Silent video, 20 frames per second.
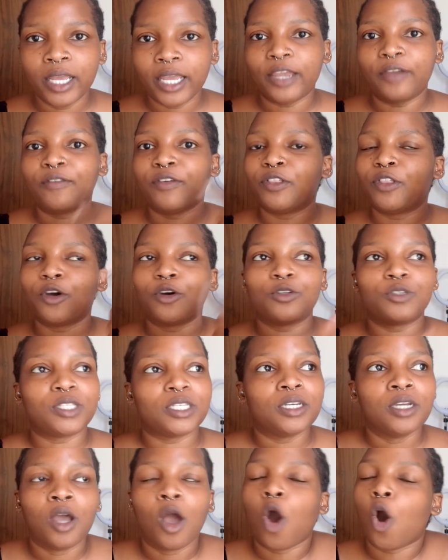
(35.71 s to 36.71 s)
Even though
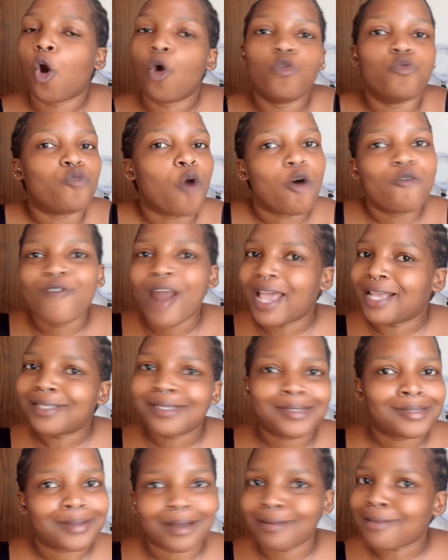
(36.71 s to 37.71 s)
the corona is
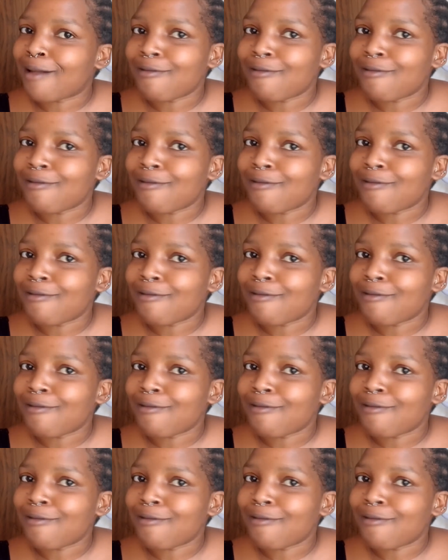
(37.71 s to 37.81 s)
still